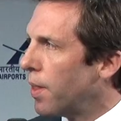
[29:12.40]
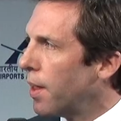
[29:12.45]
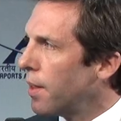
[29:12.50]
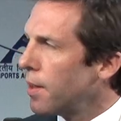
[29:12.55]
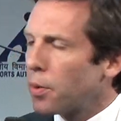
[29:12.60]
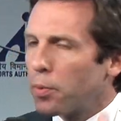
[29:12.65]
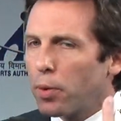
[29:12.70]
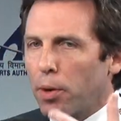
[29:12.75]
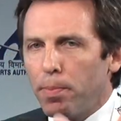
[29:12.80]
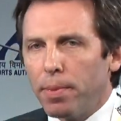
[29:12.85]
Then
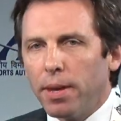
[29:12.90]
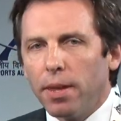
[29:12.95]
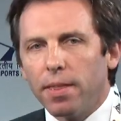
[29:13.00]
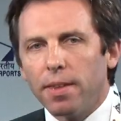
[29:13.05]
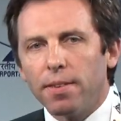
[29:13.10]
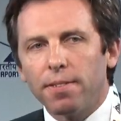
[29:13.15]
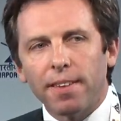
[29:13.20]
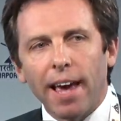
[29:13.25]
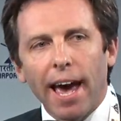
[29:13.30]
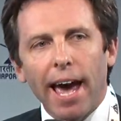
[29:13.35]
there will be
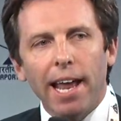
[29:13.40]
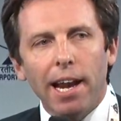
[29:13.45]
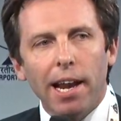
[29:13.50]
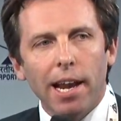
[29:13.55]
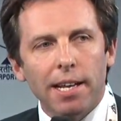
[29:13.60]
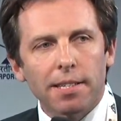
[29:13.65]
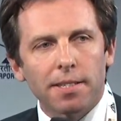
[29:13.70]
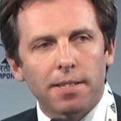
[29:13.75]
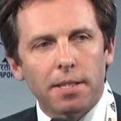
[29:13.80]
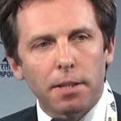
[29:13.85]
this
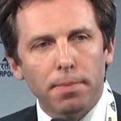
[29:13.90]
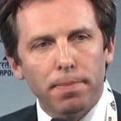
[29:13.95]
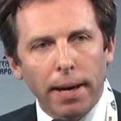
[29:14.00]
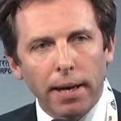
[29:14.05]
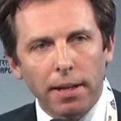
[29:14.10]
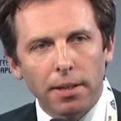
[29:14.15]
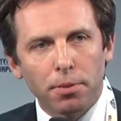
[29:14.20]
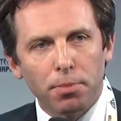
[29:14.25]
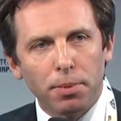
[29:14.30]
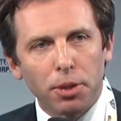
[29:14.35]
endless
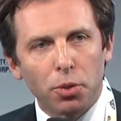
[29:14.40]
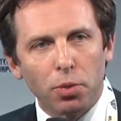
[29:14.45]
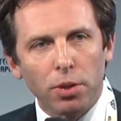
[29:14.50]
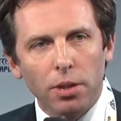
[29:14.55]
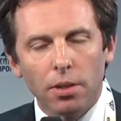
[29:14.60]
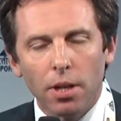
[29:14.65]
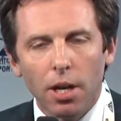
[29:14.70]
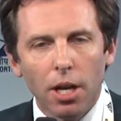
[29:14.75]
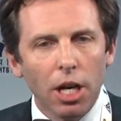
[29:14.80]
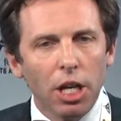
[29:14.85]
debate
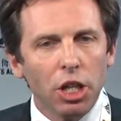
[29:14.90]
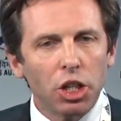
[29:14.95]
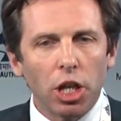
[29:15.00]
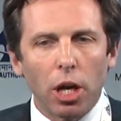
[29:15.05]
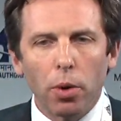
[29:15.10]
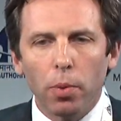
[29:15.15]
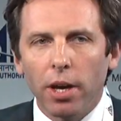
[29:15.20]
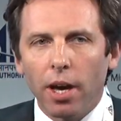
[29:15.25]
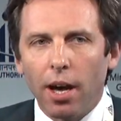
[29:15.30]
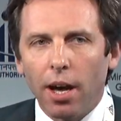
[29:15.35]
between shall
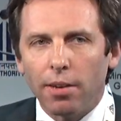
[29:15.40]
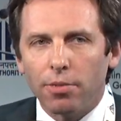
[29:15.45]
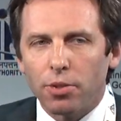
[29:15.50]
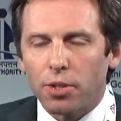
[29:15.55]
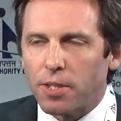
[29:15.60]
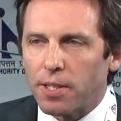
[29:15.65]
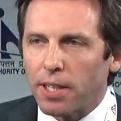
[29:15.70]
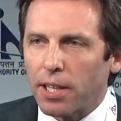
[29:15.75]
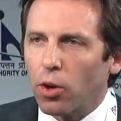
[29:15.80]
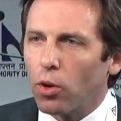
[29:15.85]
we have a
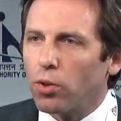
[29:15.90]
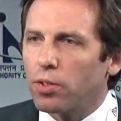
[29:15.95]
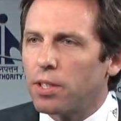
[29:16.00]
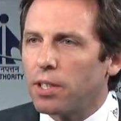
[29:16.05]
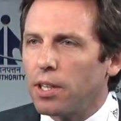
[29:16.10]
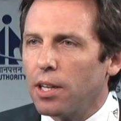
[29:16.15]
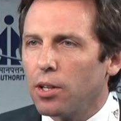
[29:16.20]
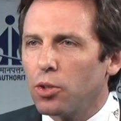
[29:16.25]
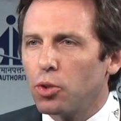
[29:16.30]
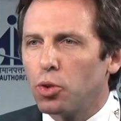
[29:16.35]
single
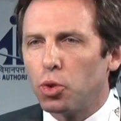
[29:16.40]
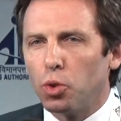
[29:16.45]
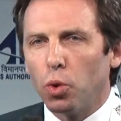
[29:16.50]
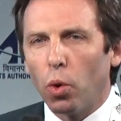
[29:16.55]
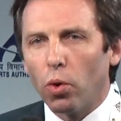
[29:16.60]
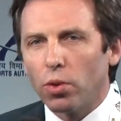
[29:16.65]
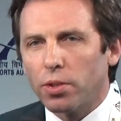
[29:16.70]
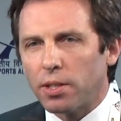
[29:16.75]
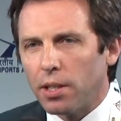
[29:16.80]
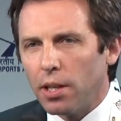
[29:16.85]
till,
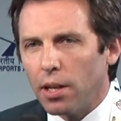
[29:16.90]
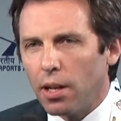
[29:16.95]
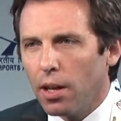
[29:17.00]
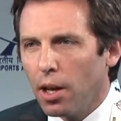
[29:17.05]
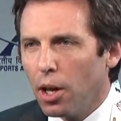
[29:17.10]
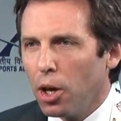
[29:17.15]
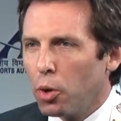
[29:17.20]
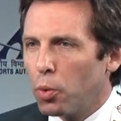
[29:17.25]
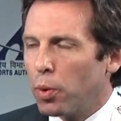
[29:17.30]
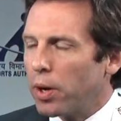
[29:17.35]
dual till,
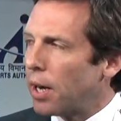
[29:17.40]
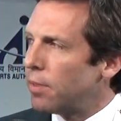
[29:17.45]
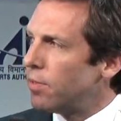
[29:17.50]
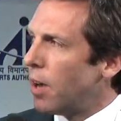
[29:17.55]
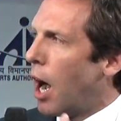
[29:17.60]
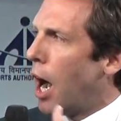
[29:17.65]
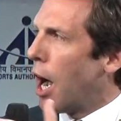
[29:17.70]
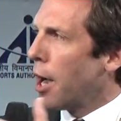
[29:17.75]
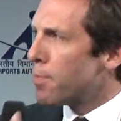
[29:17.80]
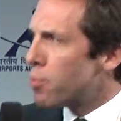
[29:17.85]
we have
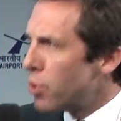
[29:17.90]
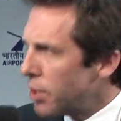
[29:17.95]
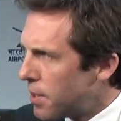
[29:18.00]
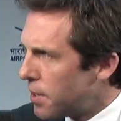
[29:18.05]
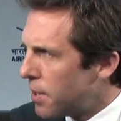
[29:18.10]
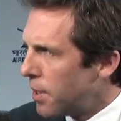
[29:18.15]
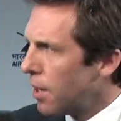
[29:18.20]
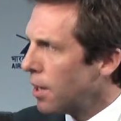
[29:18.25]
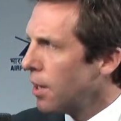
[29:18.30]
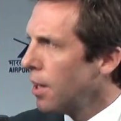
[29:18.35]
hybrid
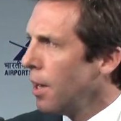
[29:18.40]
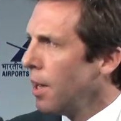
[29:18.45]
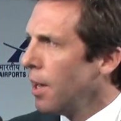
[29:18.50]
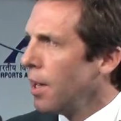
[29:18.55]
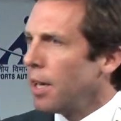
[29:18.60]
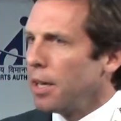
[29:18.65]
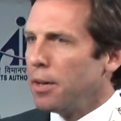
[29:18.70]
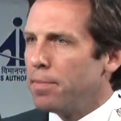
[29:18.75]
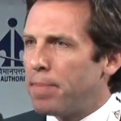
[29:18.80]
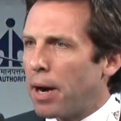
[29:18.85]
till,
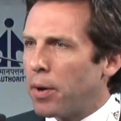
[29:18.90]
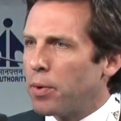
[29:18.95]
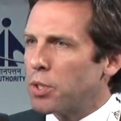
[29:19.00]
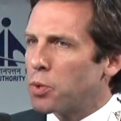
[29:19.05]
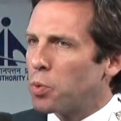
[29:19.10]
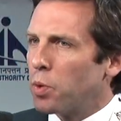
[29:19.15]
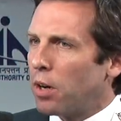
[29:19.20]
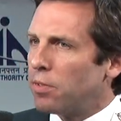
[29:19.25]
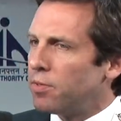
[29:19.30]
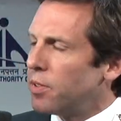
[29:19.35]
in Paris
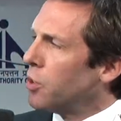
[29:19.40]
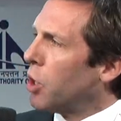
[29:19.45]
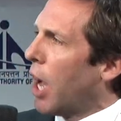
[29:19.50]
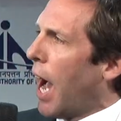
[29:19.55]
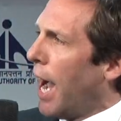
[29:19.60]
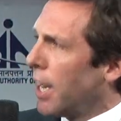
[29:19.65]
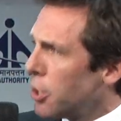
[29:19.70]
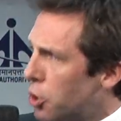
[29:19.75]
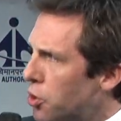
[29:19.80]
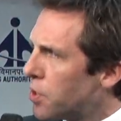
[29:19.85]
we have
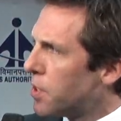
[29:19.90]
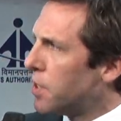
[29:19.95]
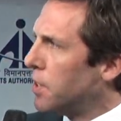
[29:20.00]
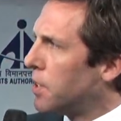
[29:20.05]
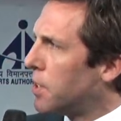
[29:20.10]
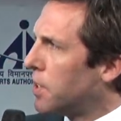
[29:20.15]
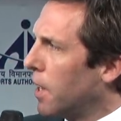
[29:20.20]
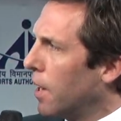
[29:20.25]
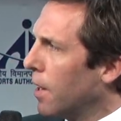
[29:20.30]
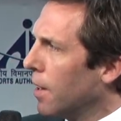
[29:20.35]
adjusted
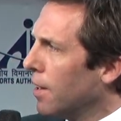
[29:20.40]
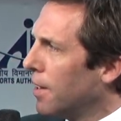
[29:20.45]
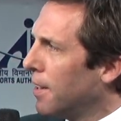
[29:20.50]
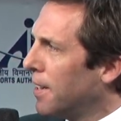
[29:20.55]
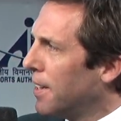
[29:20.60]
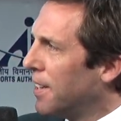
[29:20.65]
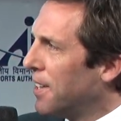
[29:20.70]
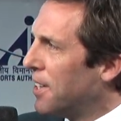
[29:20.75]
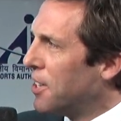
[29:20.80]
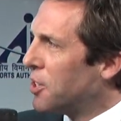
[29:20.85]
till.
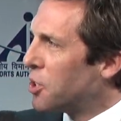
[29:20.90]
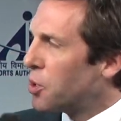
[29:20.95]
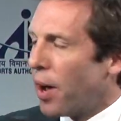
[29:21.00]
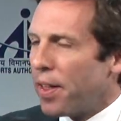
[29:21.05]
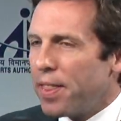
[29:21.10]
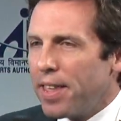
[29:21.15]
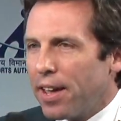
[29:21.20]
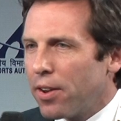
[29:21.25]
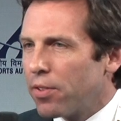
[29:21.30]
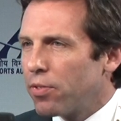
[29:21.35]
So at
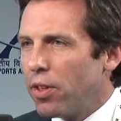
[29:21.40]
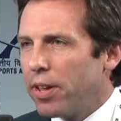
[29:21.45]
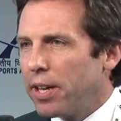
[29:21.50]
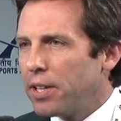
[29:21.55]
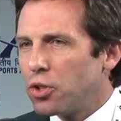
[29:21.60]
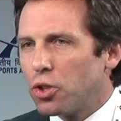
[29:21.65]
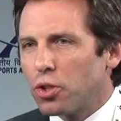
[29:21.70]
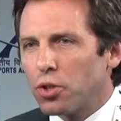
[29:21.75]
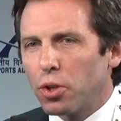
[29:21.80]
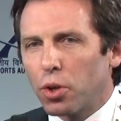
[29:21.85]
the end of the day,
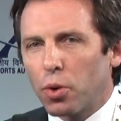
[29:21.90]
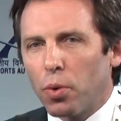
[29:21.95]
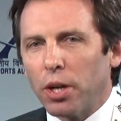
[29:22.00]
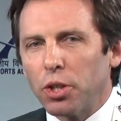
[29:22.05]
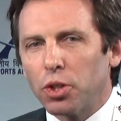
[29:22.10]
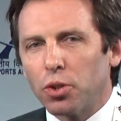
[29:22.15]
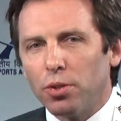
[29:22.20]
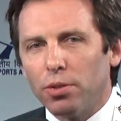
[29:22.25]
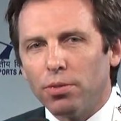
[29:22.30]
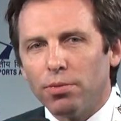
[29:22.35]
it's just a
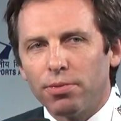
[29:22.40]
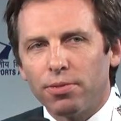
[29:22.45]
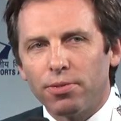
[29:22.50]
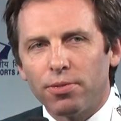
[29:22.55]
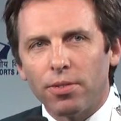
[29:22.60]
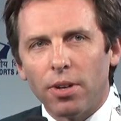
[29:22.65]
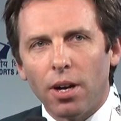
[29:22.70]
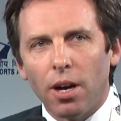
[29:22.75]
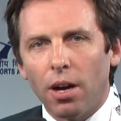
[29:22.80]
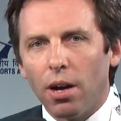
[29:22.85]
question of
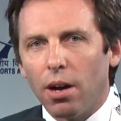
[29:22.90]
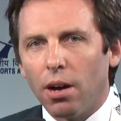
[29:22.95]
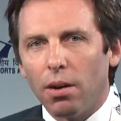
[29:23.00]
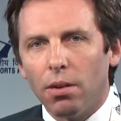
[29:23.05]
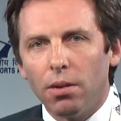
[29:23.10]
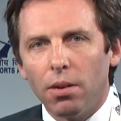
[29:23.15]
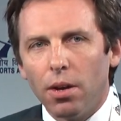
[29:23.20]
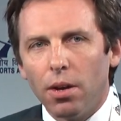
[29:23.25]
a